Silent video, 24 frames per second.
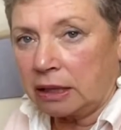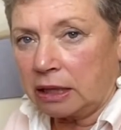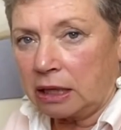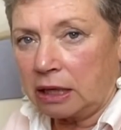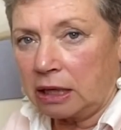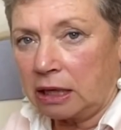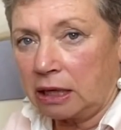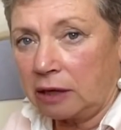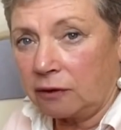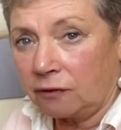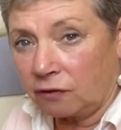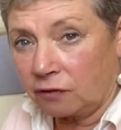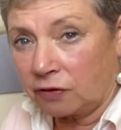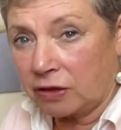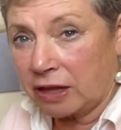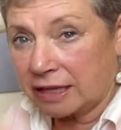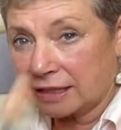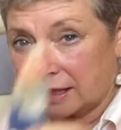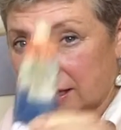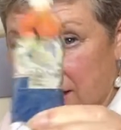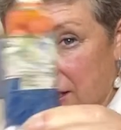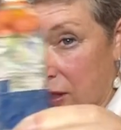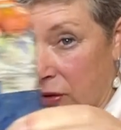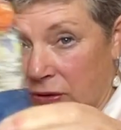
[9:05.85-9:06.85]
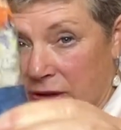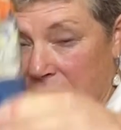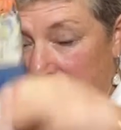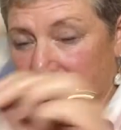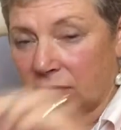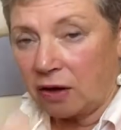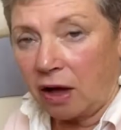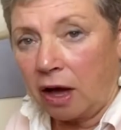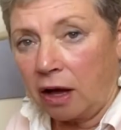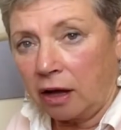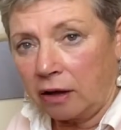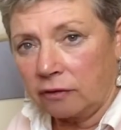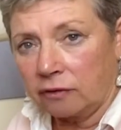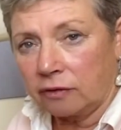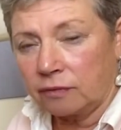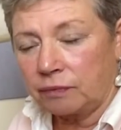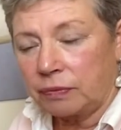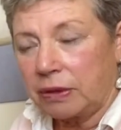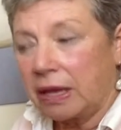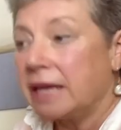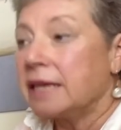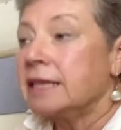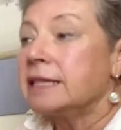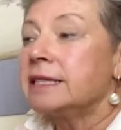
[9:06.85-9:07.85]
If that's Series 5,
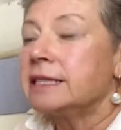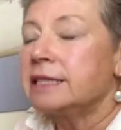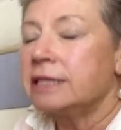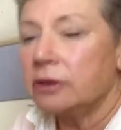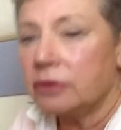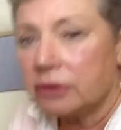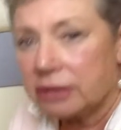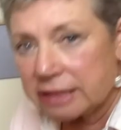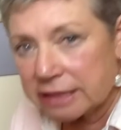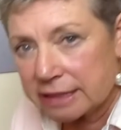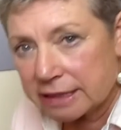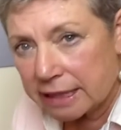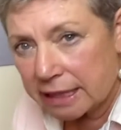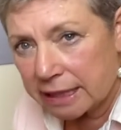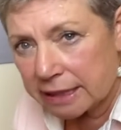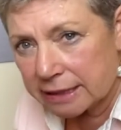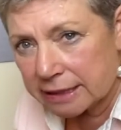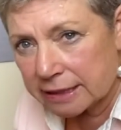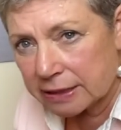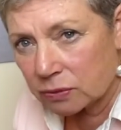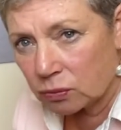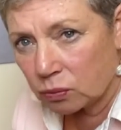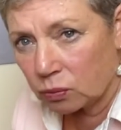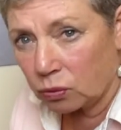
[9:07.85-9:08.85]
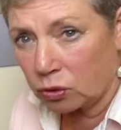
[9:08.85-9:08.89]
Series 6